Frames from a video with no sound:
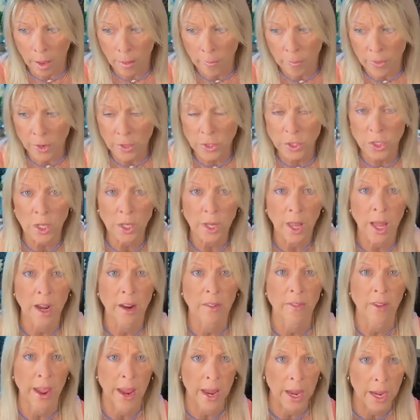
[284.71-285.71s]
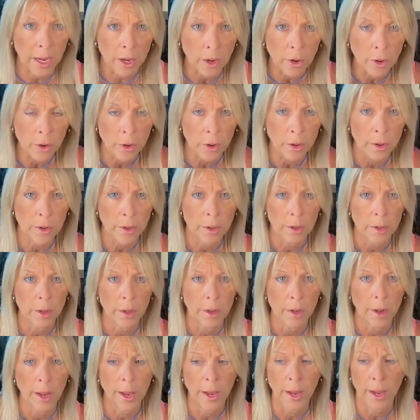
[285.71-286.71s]
there's a lot of anger
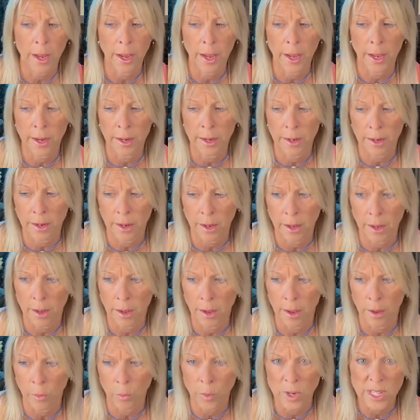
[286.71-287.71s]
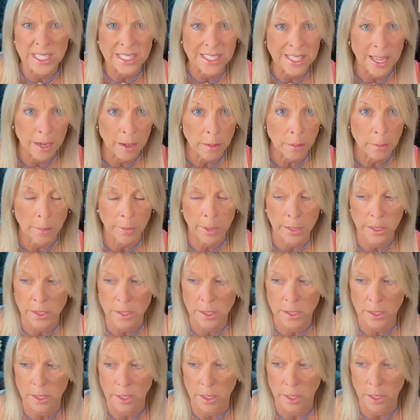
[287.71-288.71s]
and
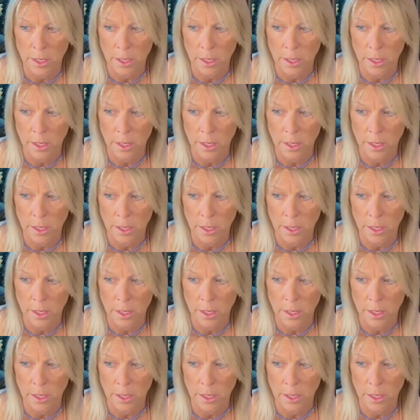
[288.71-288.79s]
resentment,